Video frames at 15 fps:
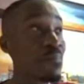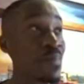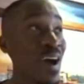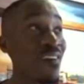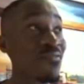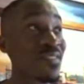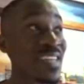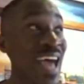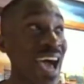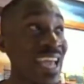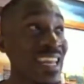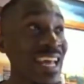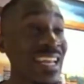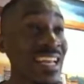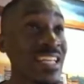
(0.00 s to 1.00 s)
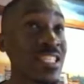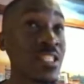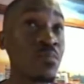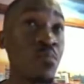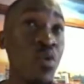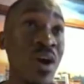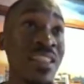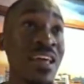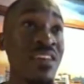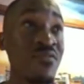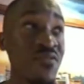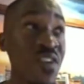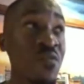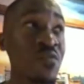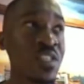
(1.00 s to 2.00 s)
People have died, at least more
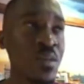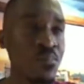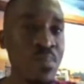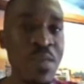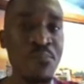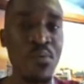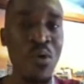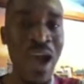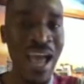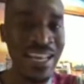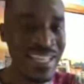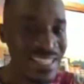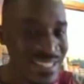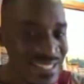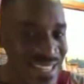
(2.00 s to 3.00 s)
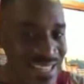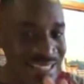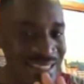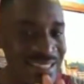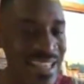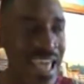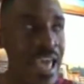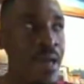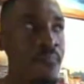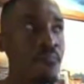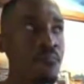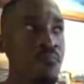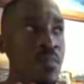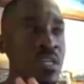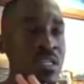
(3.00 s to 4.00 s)
than 50 people. And it's the
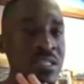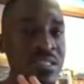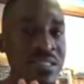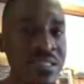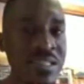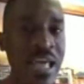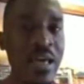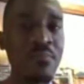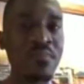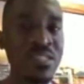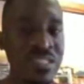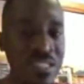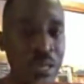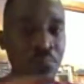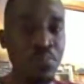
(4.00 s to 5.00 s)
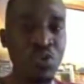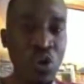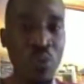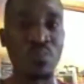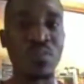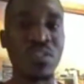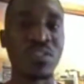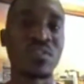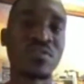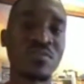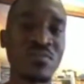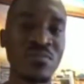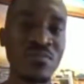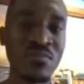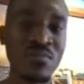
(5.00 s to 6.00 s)
same symptoms
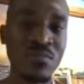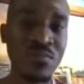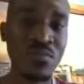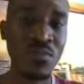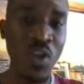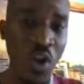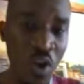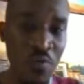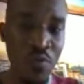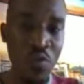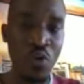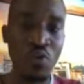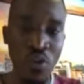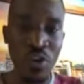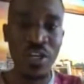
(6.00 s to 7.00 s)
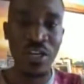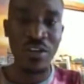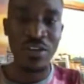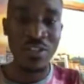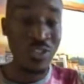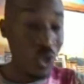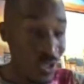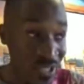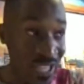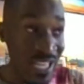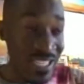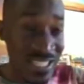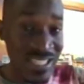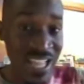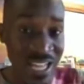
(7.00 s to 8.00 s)
of Corona. So
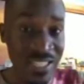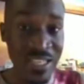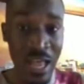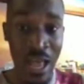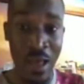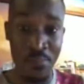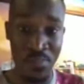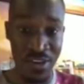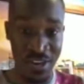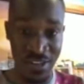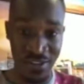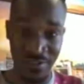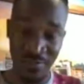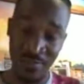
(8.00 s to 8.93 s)
these things are happening.